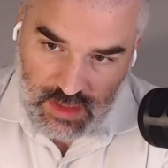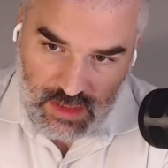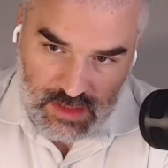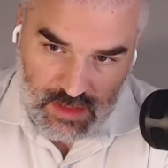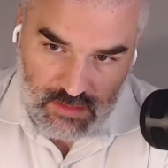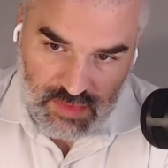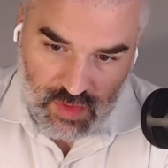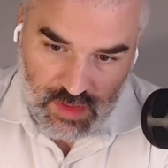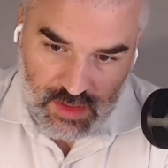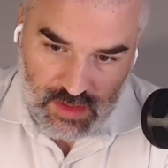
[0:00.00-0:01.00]
an idea
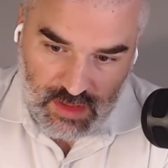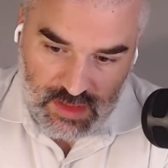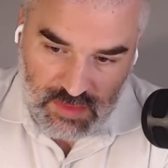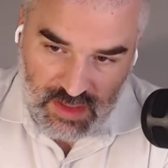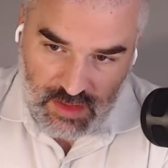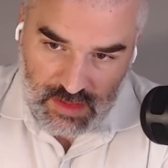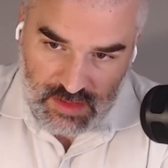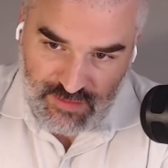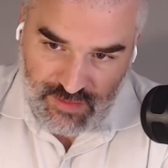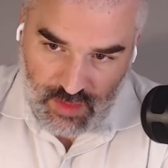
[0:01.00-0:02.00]
born in the
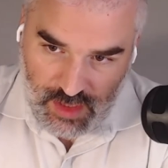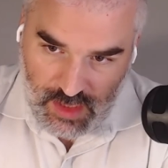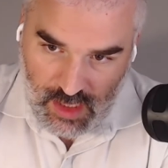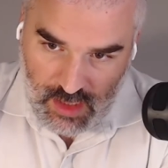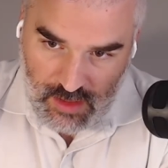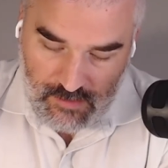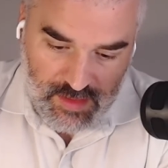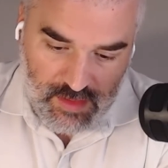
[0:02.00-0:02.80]
experience of 49,